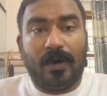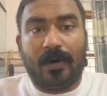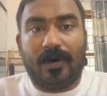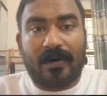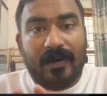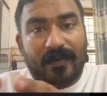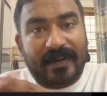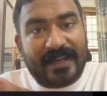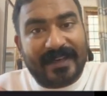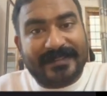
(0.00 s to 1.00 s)
or
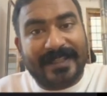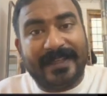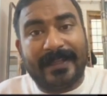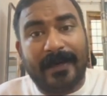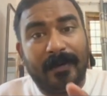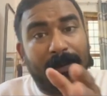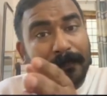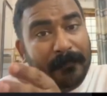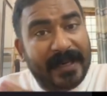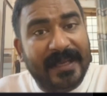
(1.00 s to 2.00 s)
we can say that
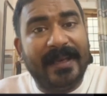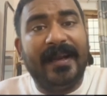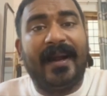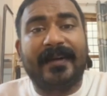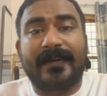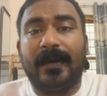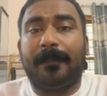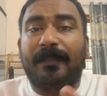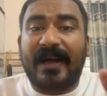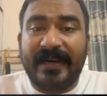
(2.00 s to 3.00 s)

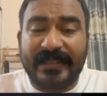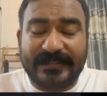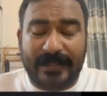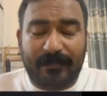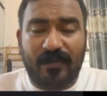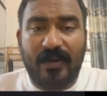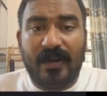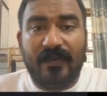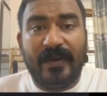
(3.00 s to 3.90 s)
mini-lateral partnership,